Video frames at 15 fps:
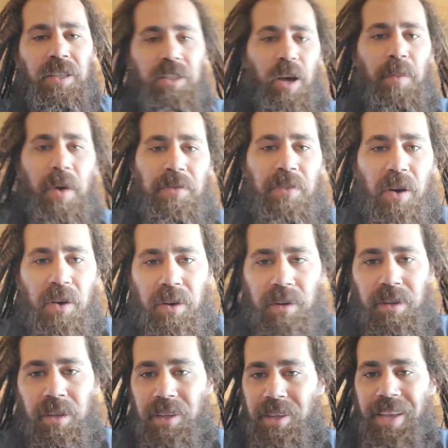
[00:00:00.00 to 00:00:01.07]
it's on my phone.
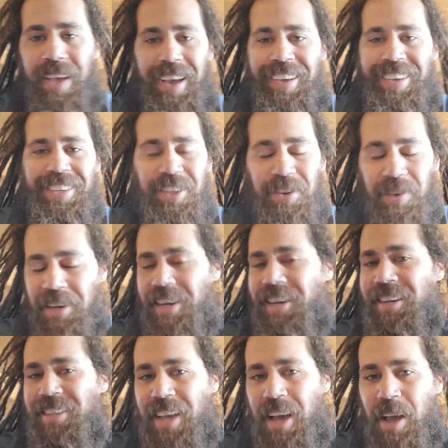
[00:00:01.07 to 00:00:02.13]
I can do it
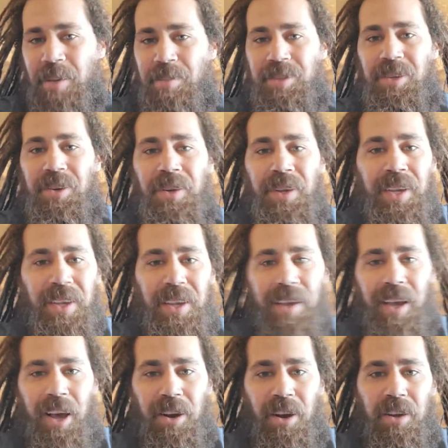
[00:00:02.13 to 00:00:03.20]
anytime. So,
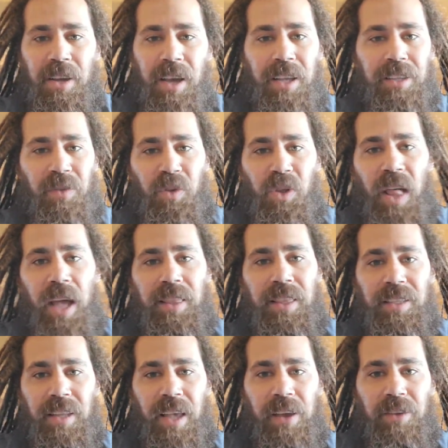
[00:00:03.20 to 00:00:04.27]
I don't know. You guys, if you like
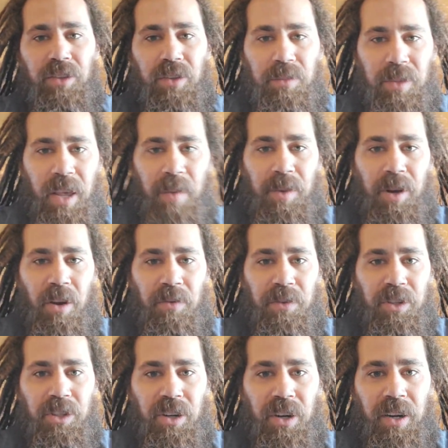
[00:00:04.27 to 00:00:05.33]
these live streams, let me know
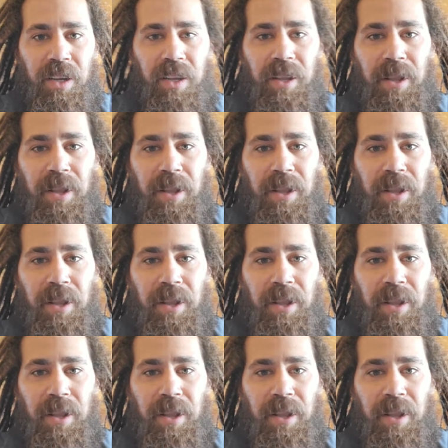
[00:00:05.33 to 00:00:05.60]
for sure.